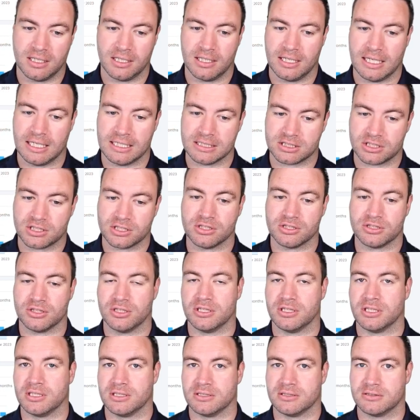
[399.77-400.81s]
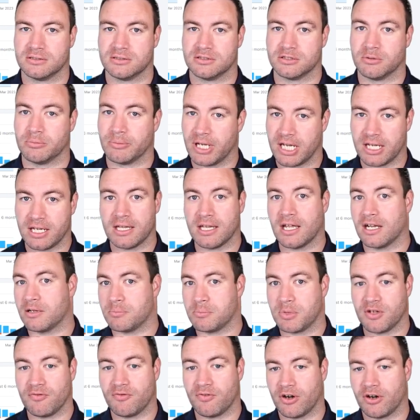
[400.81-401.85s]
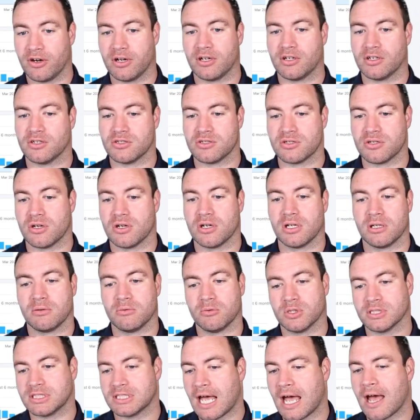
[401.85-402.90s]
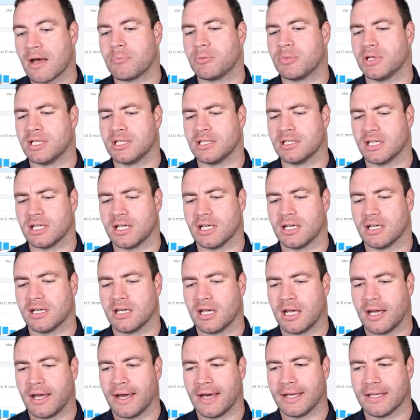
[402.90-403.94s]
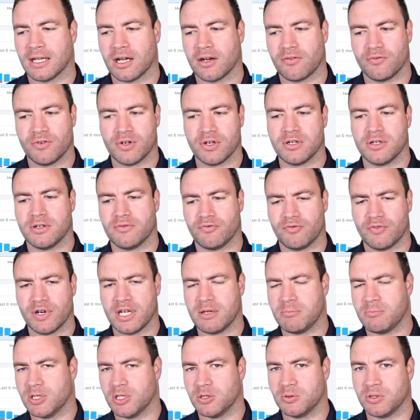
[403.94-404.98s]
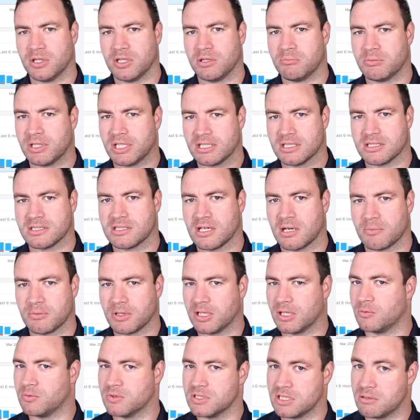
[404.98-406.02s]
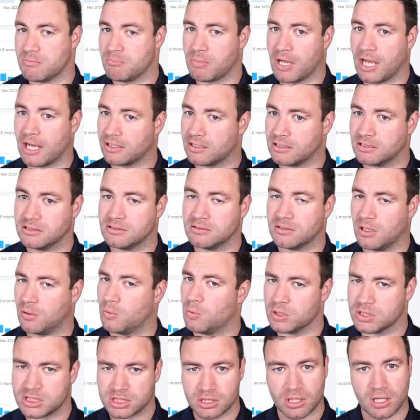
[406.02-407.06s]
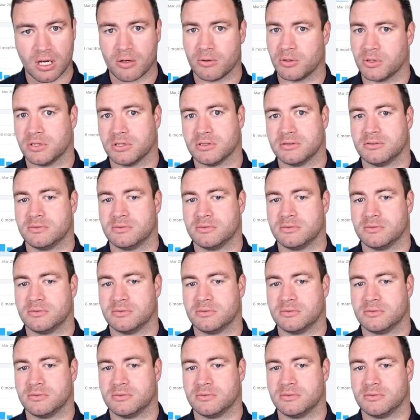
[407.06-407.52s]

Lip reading: That's concerning. To me, that'd be very concerning. What's happening there? Are they rebuilding because something was impacted? What's going on?